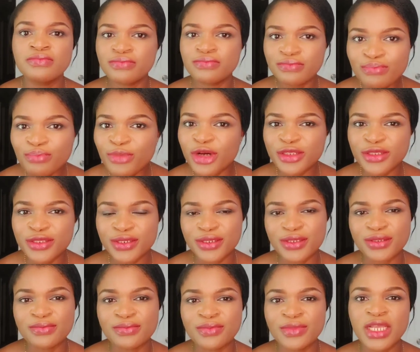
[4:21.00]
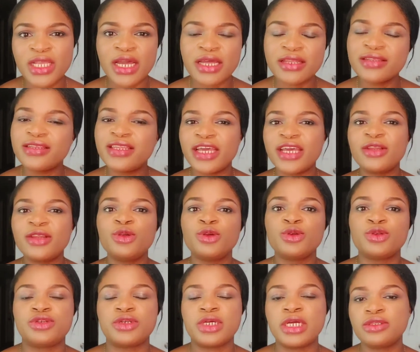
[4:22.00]
months, and then you
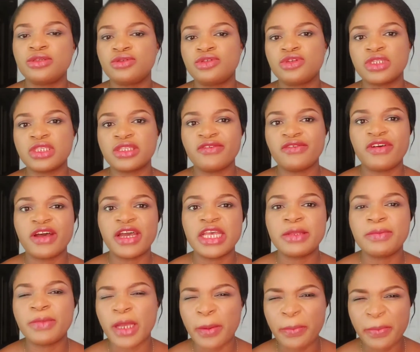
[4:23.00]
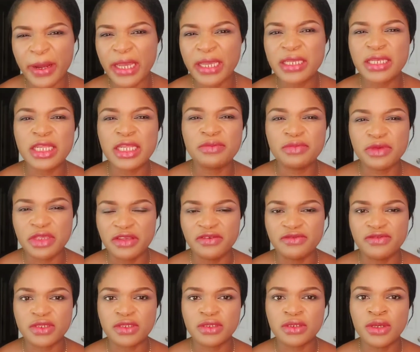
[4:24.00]
try to justify it by buying them
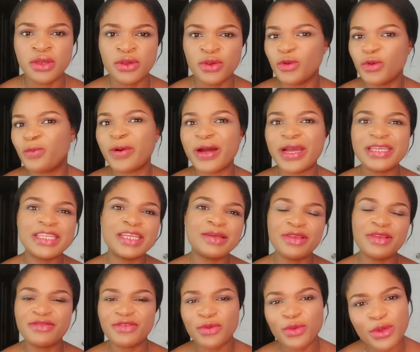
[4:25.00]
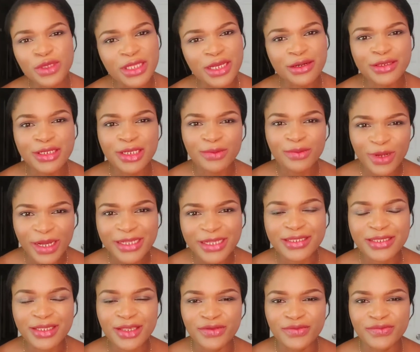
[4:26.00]
gifts. You buy them even without them
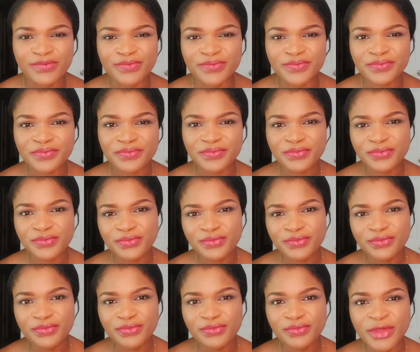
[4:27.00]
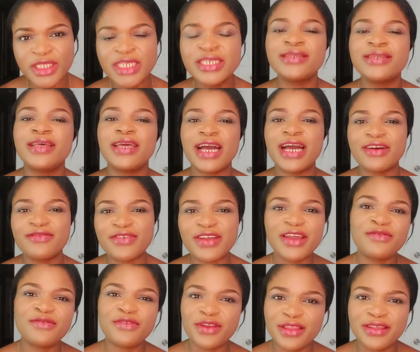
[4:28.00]
asking. They have
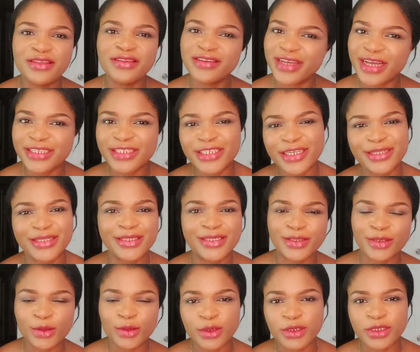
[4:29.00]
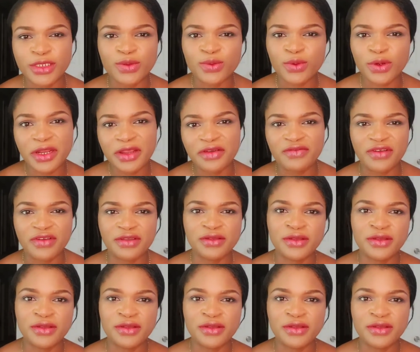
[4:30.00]
everything, gadgets, toys, whatever.